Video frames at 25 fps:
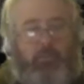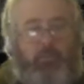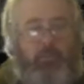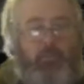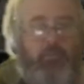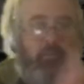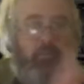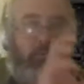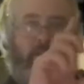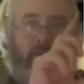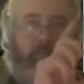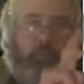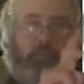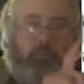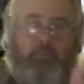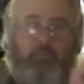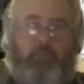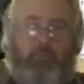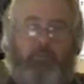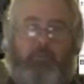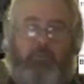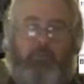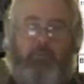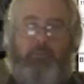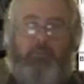the
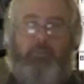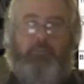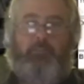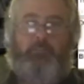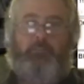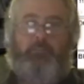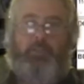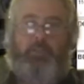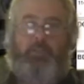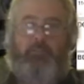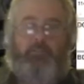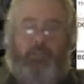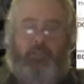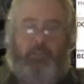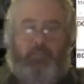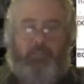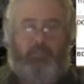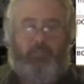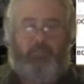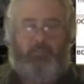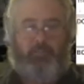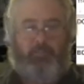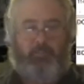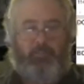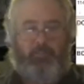various
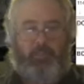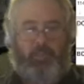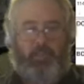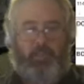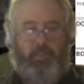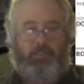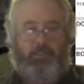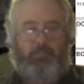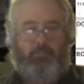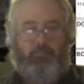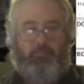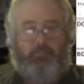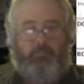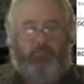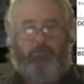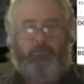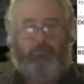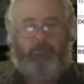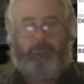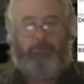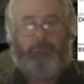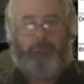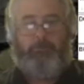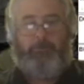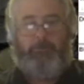periods, the actual
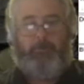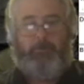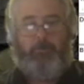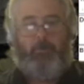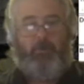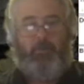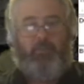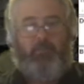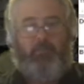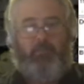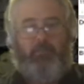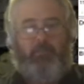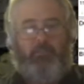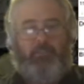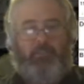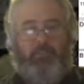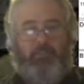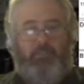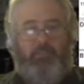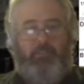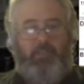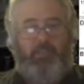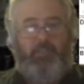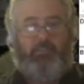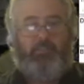weather as it
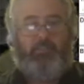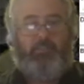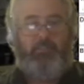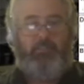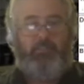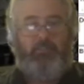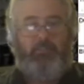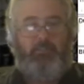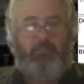changes.